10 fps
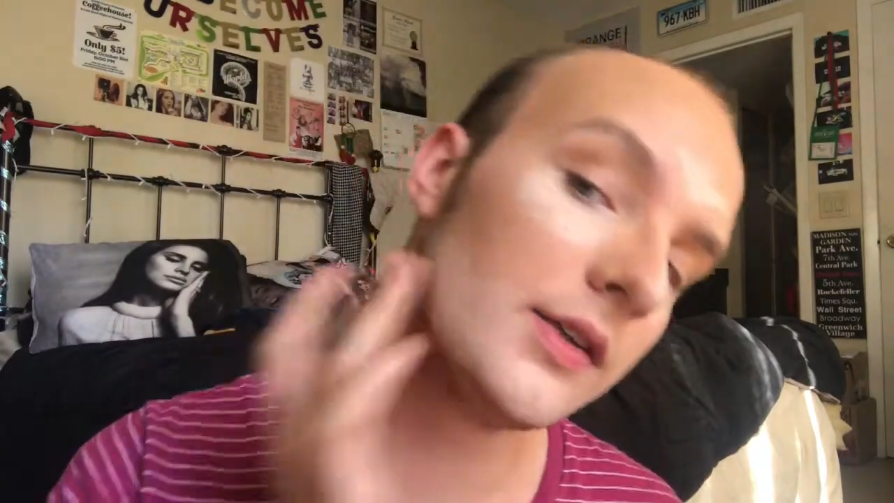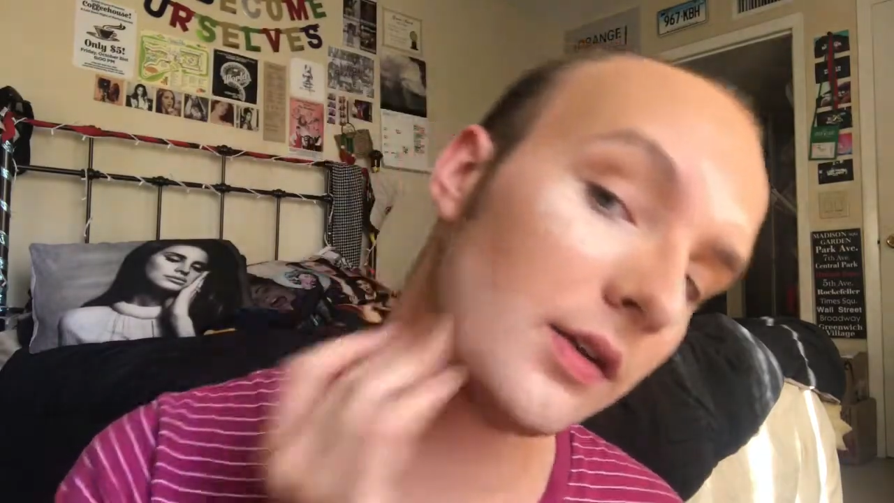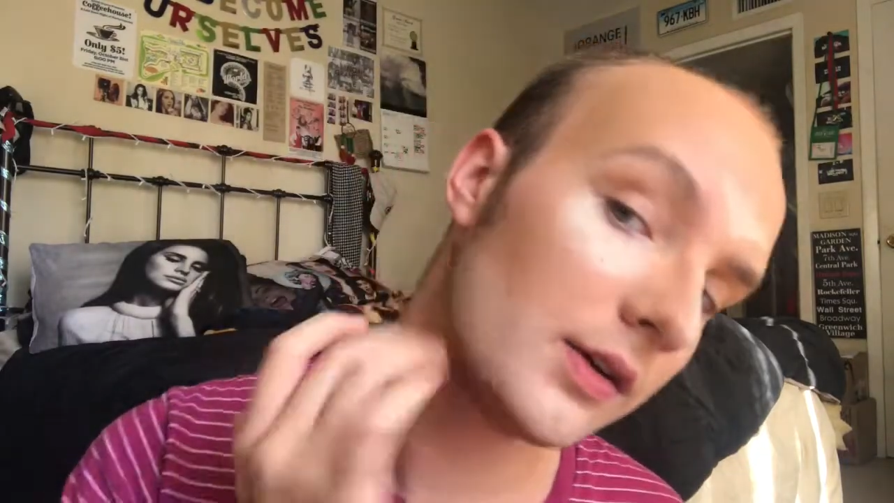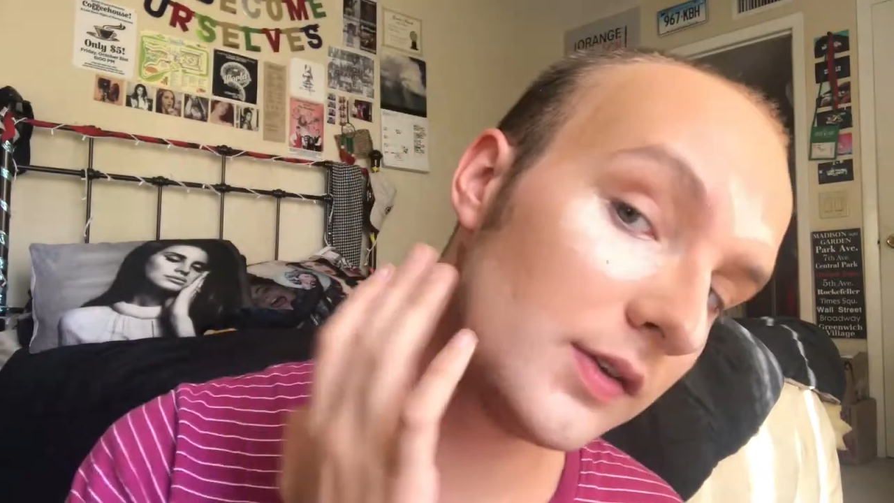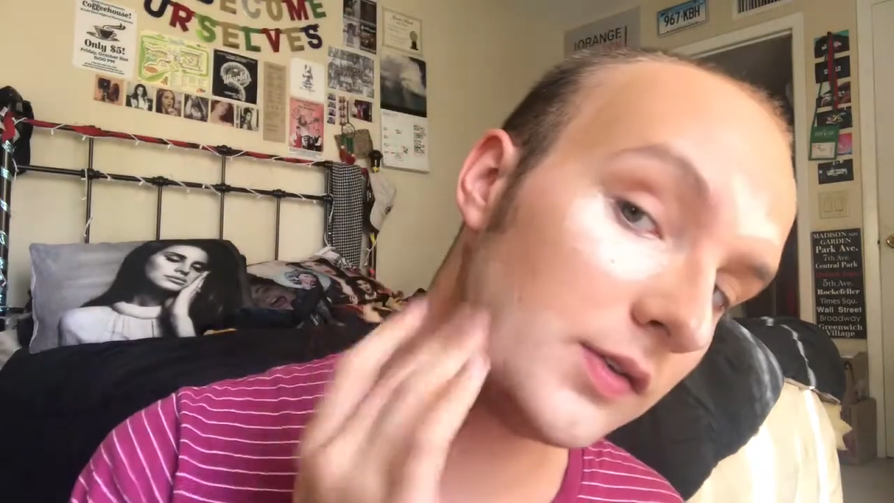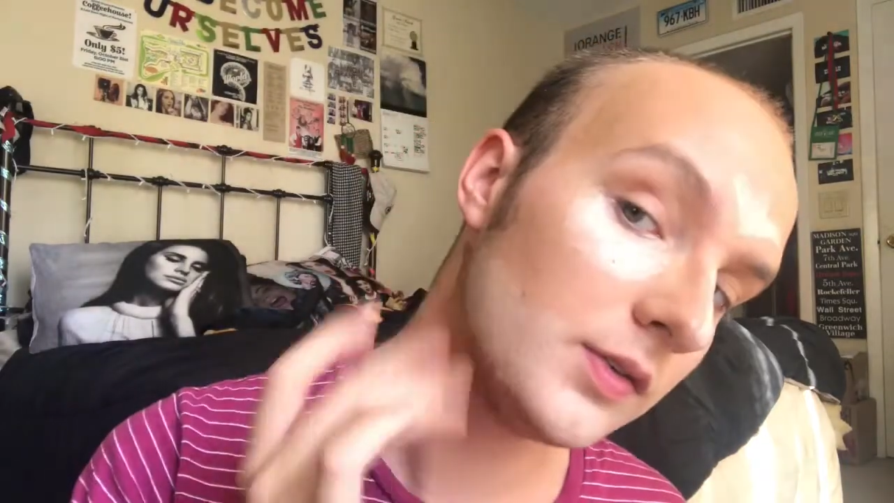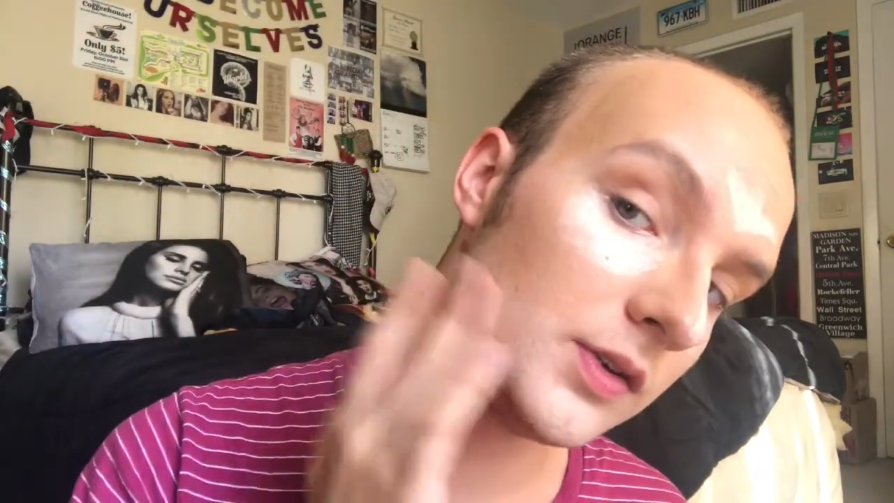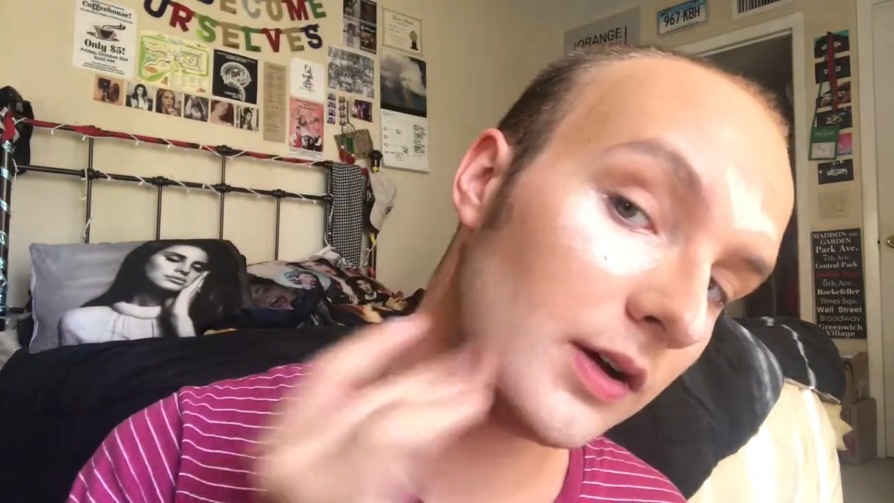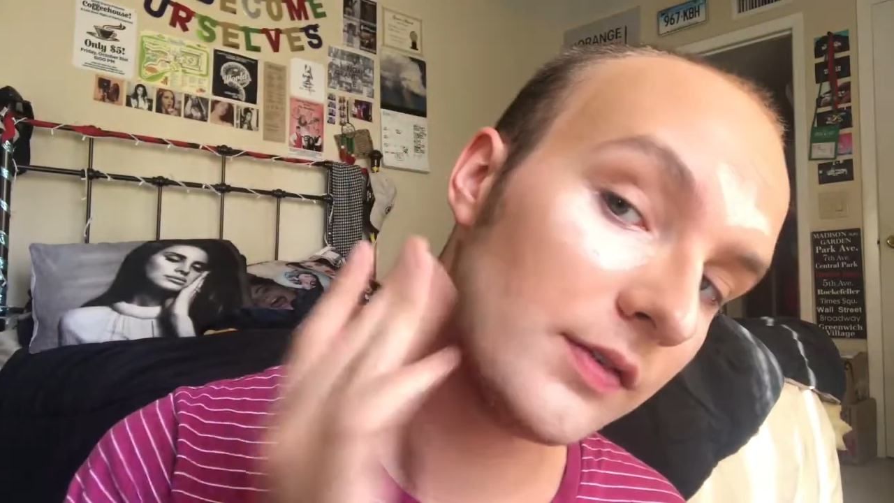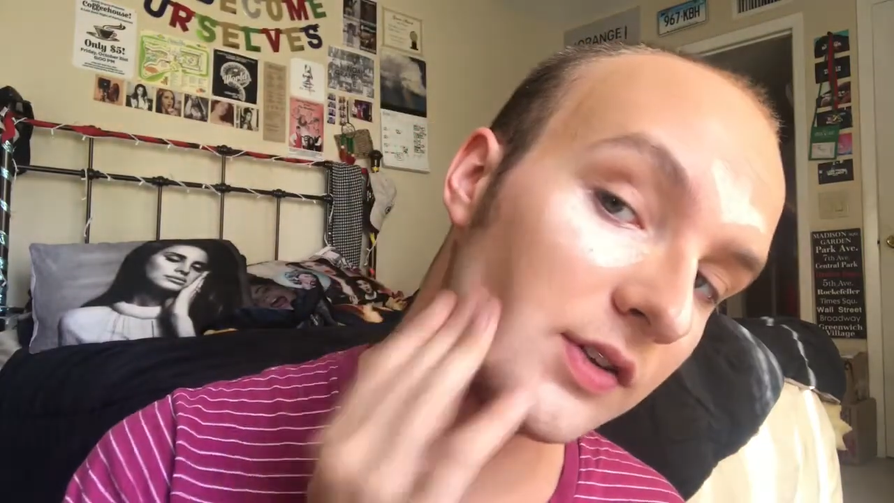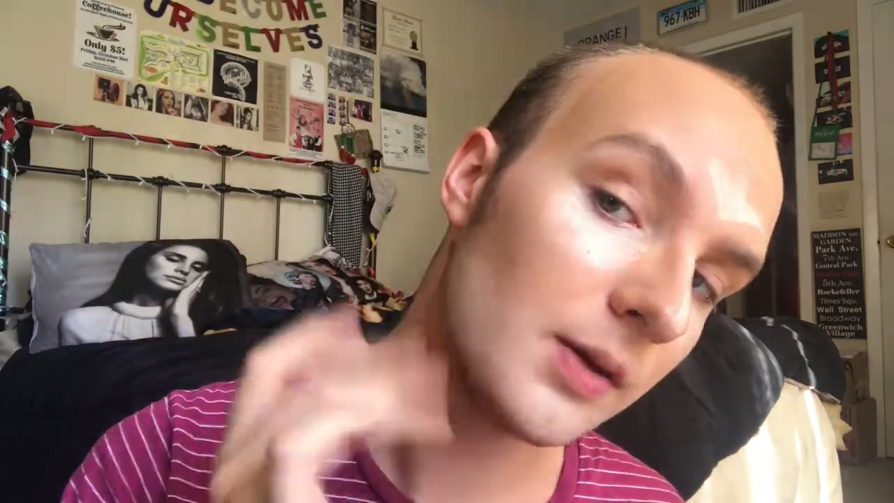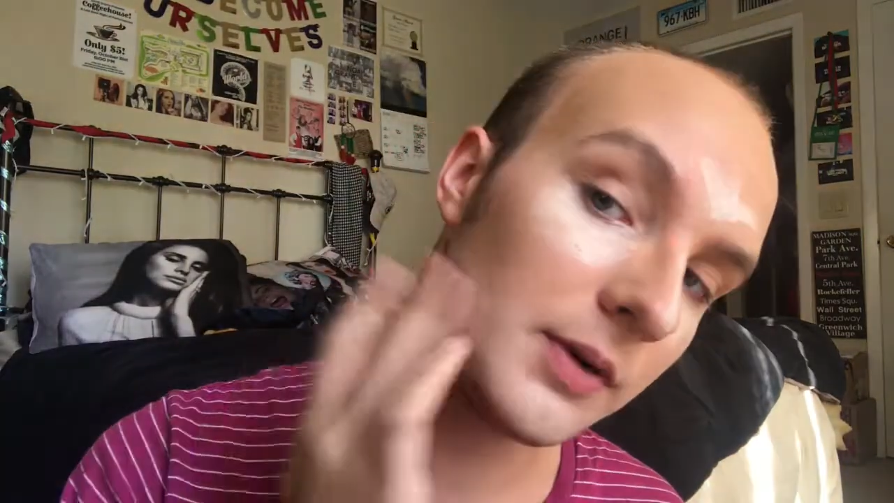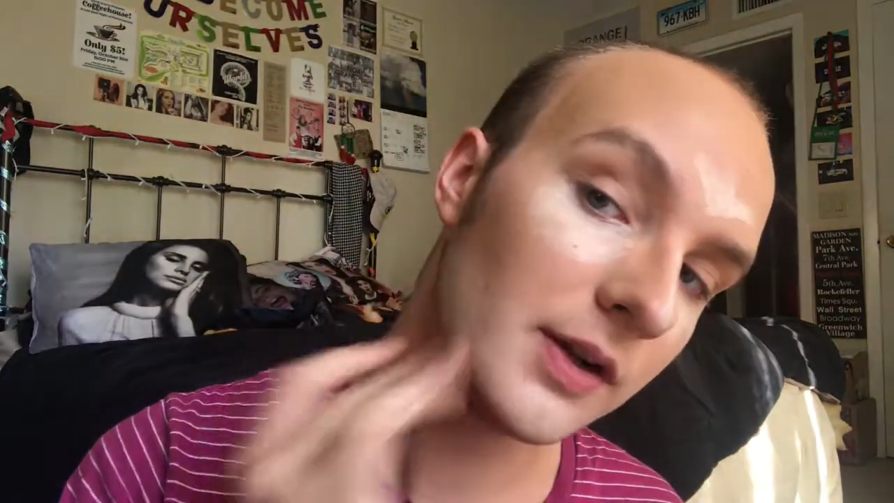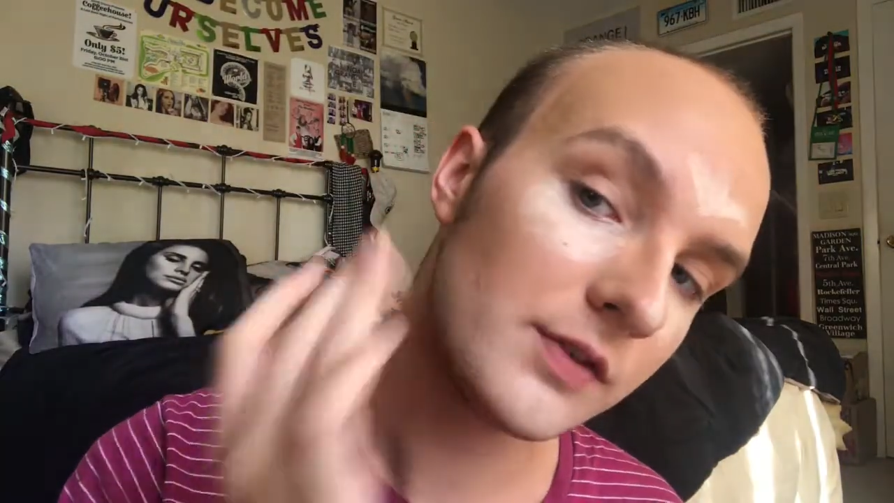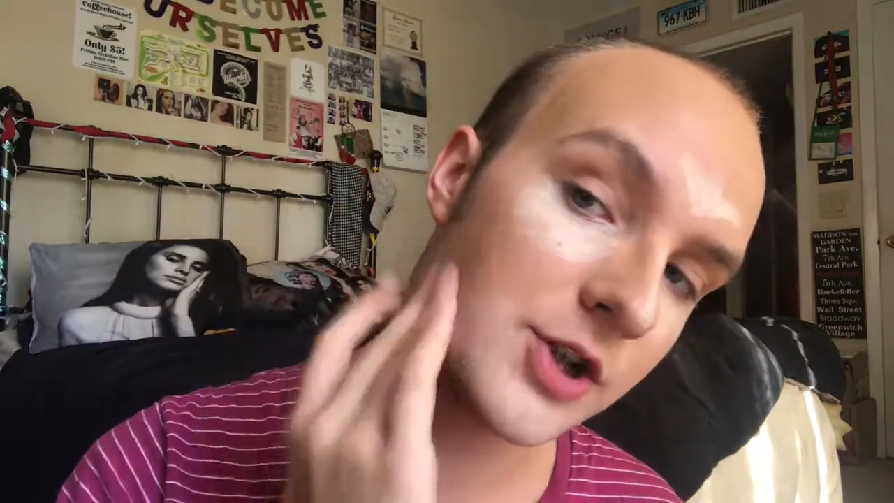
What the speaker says: As long as you still have somewhat of